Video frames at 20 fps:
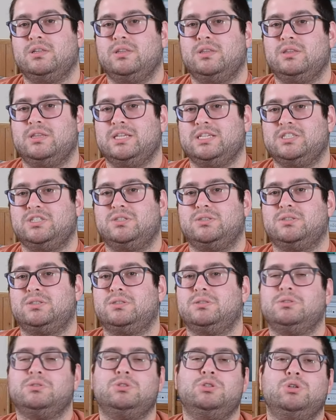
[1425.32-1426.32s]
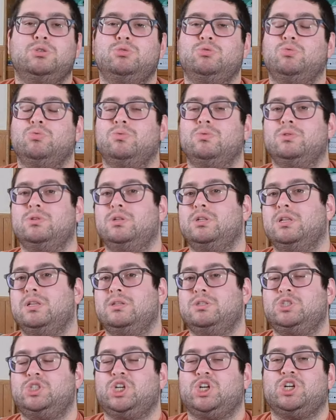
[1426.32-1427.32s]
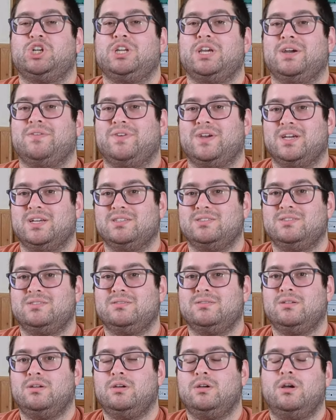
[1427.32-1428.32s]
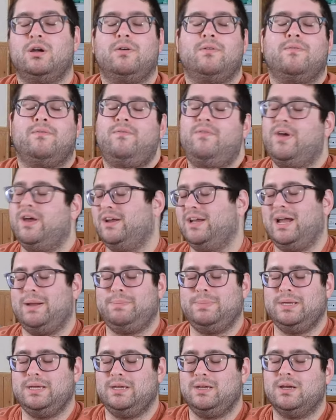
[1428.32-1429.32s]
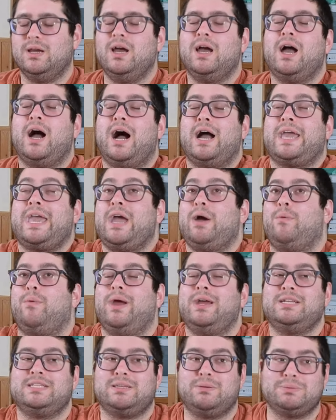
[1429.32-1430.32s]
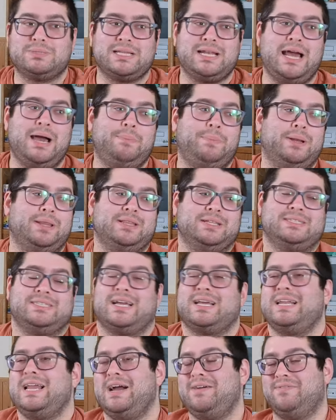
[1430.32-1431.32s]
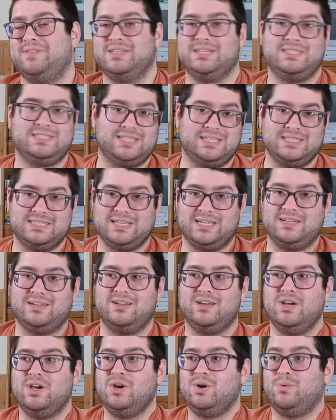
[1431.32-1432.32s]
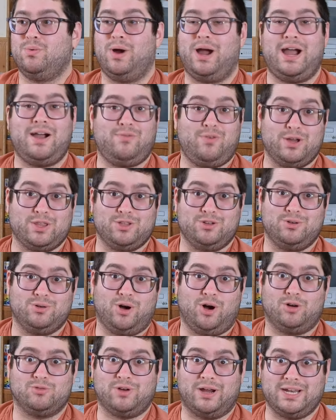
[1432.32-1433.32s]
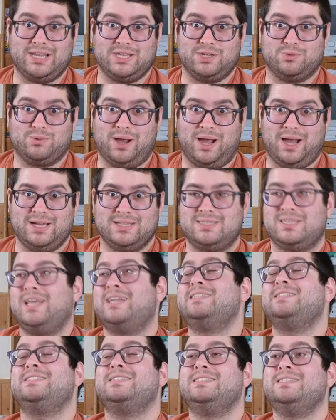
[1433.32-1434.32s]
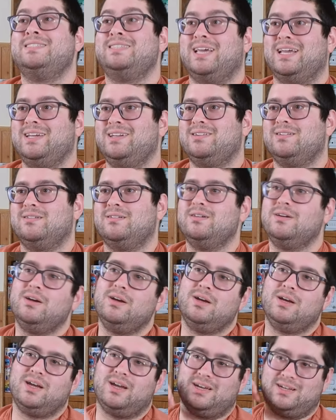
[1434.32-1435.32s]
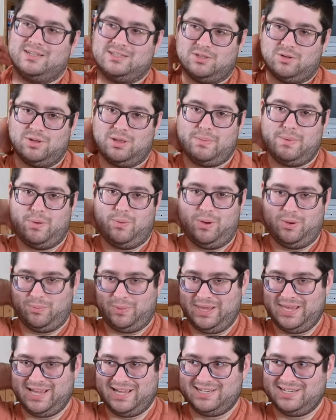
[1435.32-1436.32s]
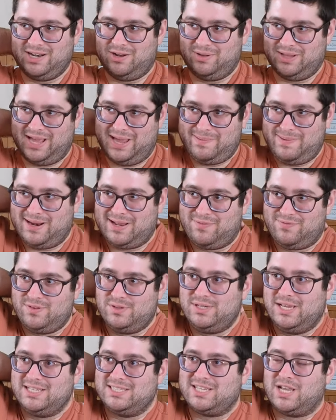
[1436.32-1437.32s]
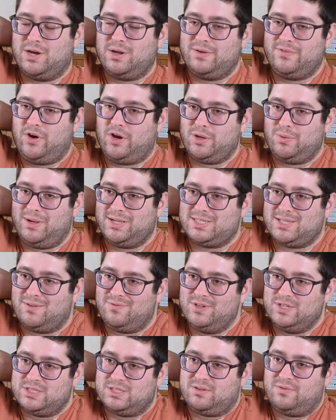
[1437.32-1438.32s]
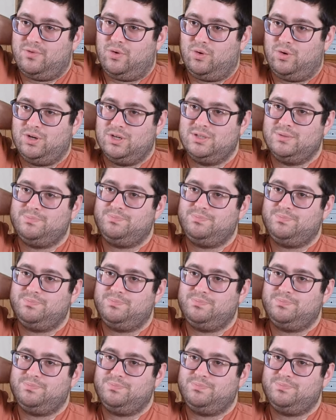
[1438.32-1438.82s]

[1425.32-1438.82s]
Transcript: this new journey of his. Very happy. I can't wait to see what's going to happen in the second half of this season. We're halfway through already, you guys. That is insane. And it's only been one weekend. It only came out a few days ago, and I've already watched the first four.